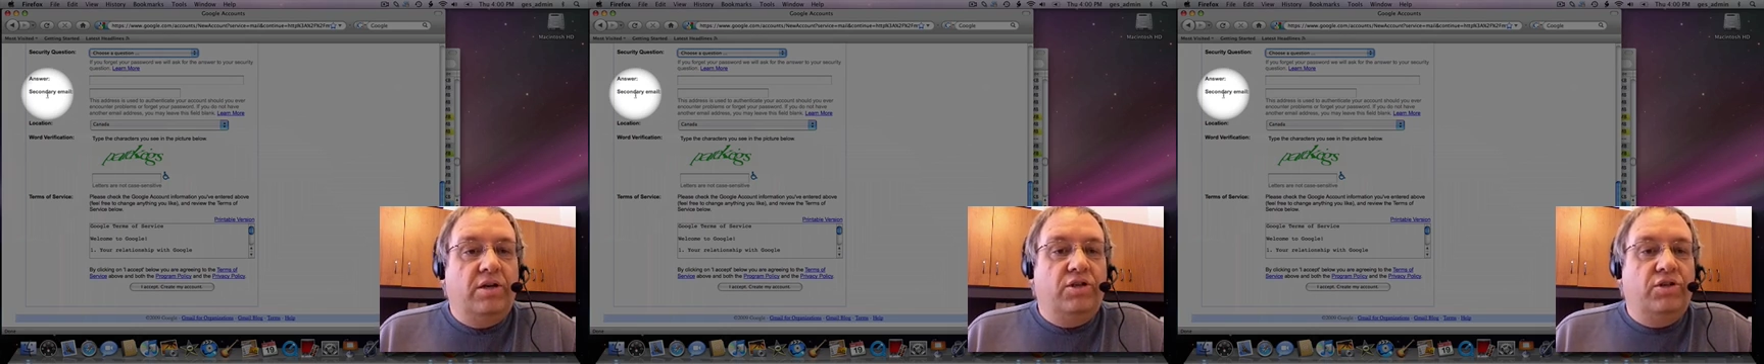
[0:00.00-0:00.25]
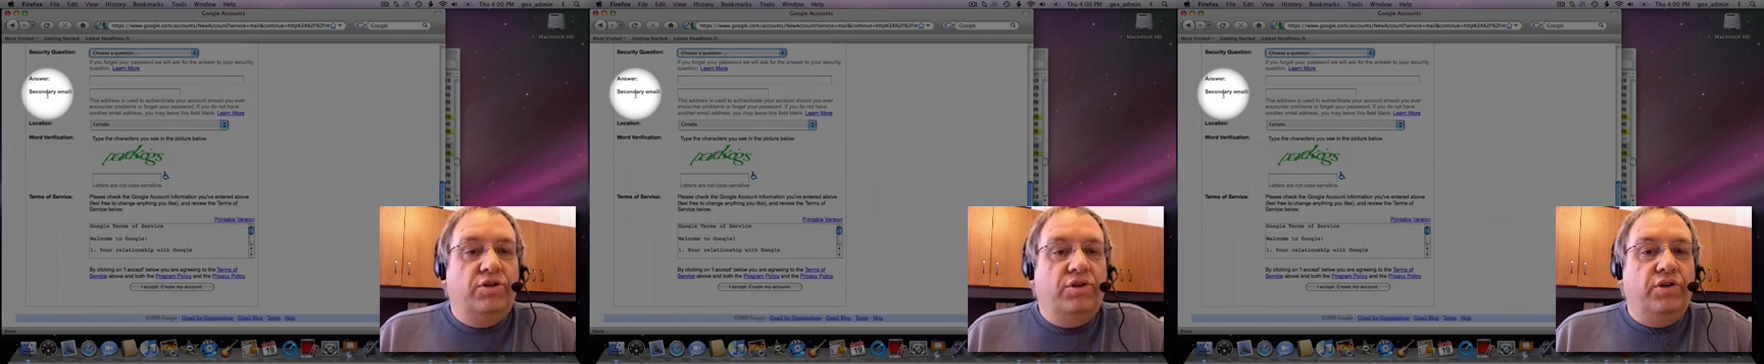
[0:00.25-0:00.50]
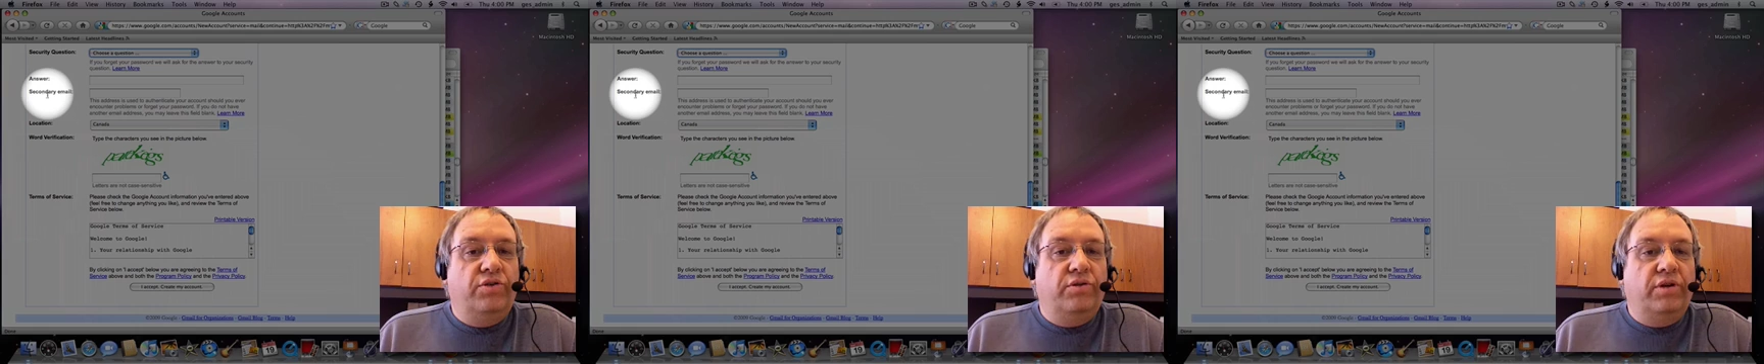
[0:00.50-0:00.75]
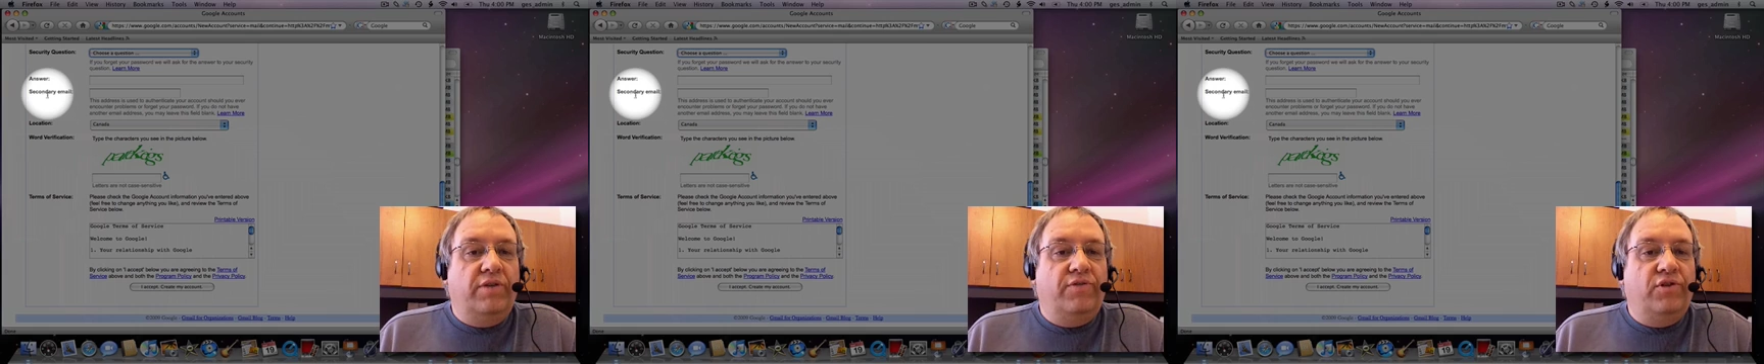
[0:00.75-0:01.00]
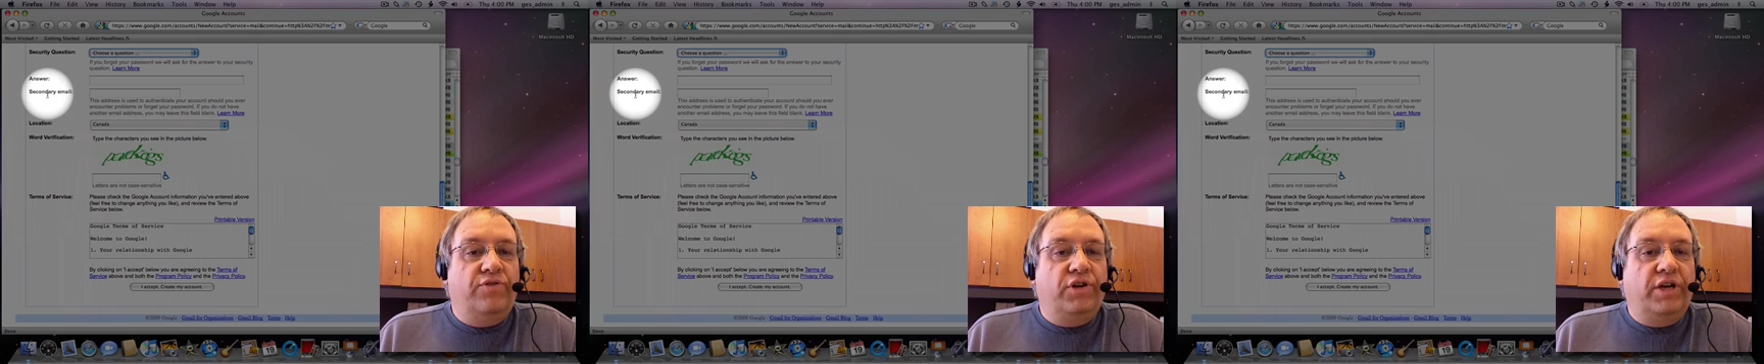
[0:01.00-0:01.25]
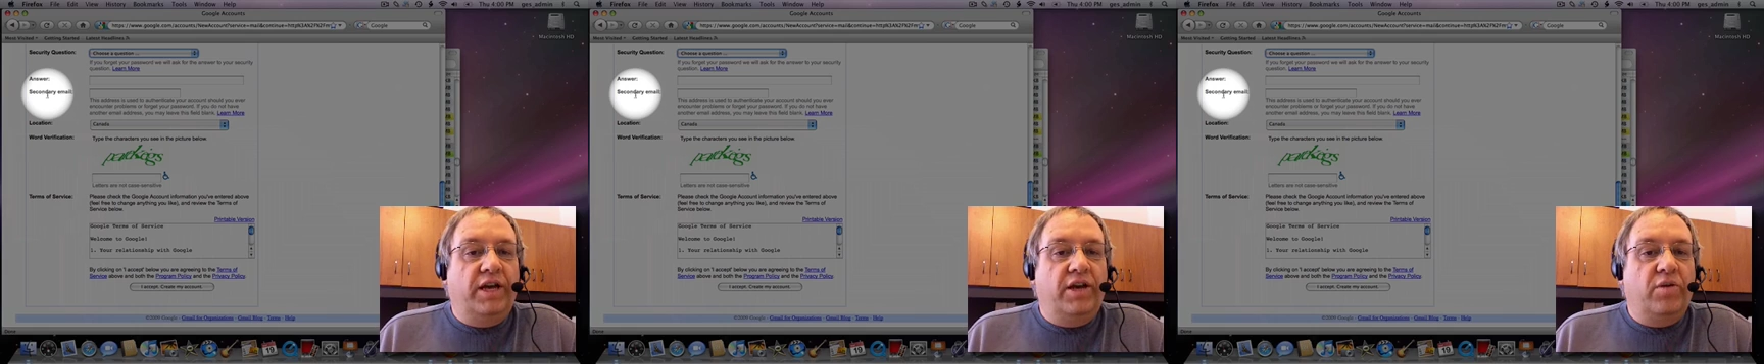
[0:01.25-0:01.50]
to you if you
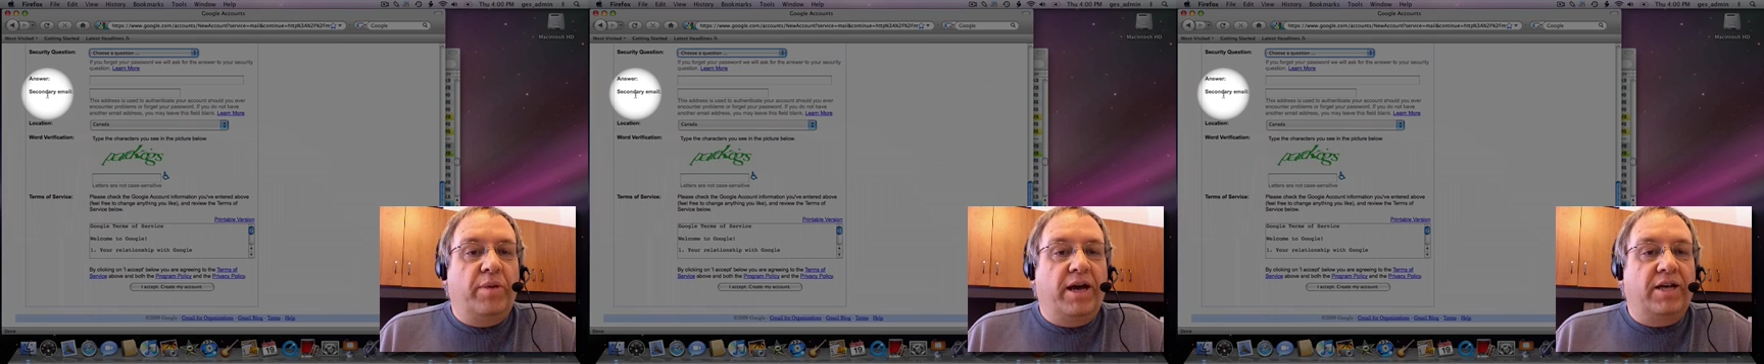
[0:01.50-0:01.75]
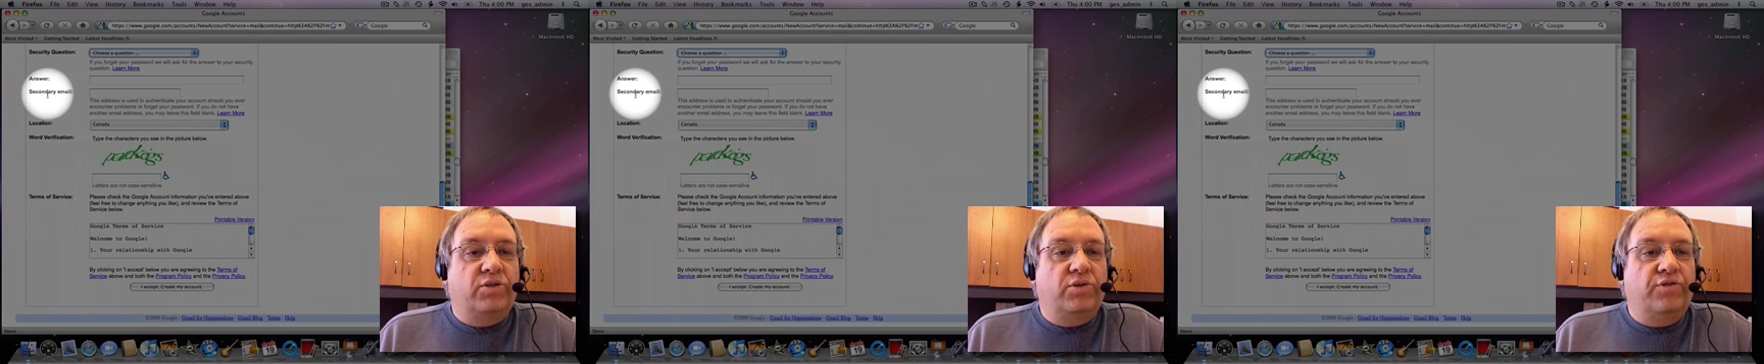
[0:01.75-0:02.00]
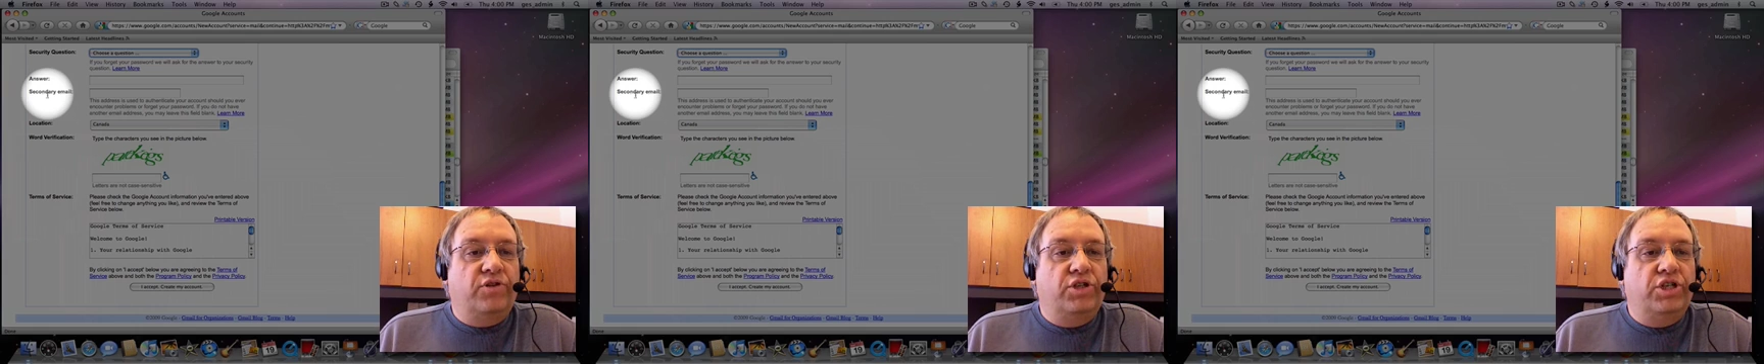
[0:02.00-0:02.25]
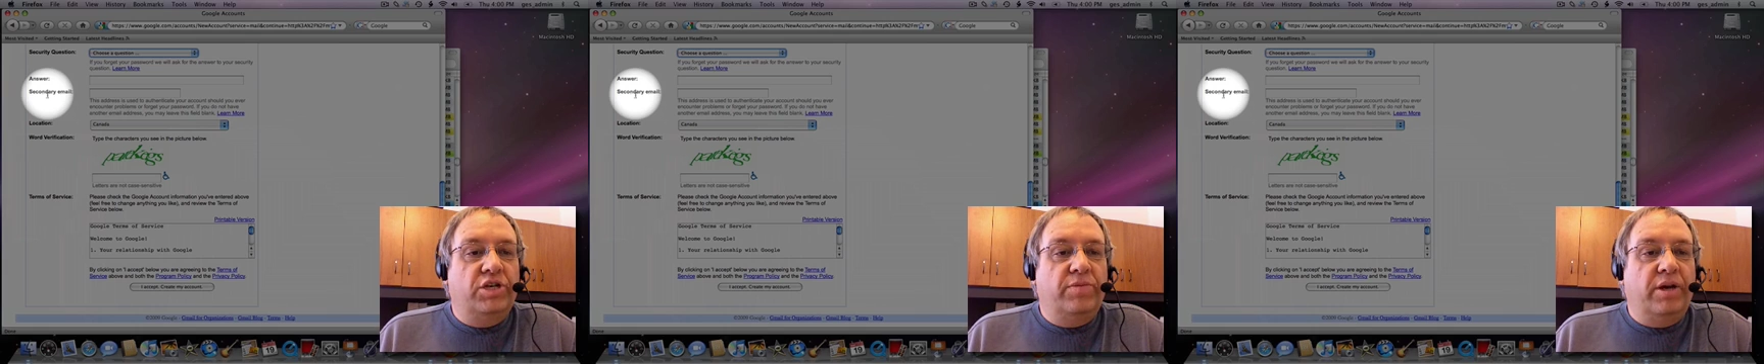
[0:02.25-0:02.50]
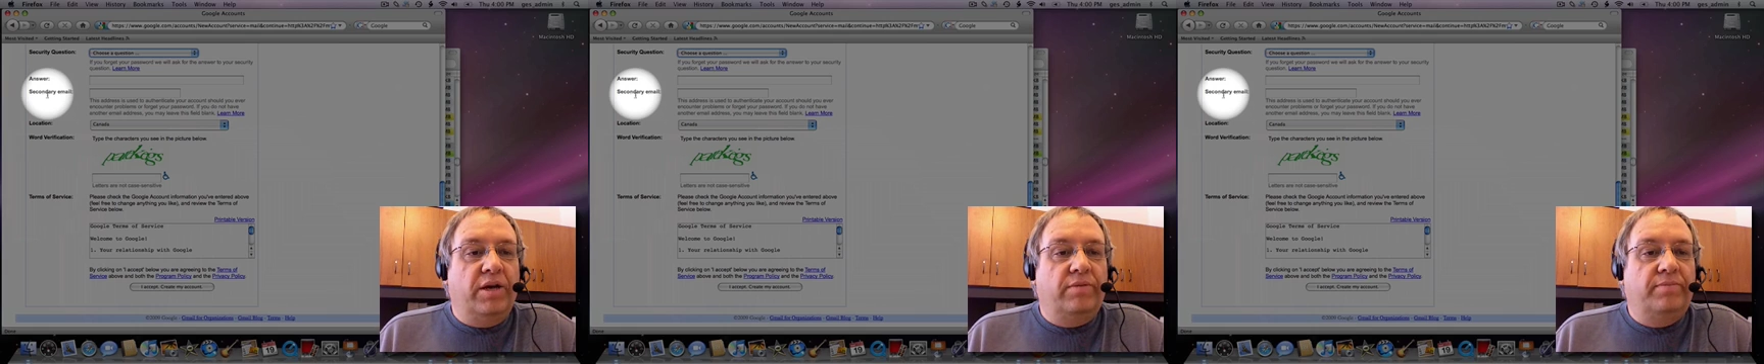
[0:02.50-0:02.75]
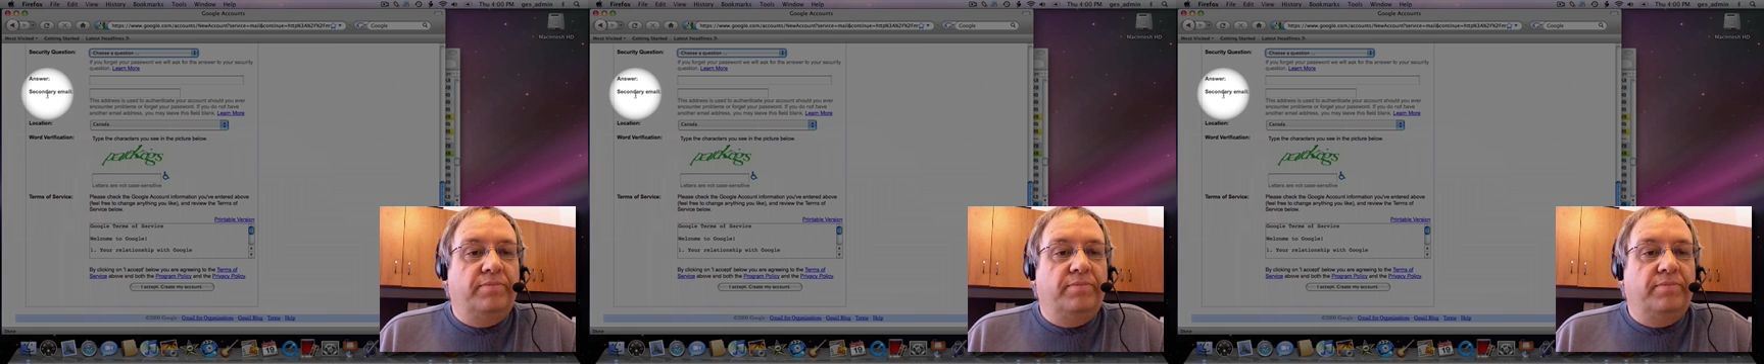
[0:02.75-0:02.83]
forget your password for Gmail.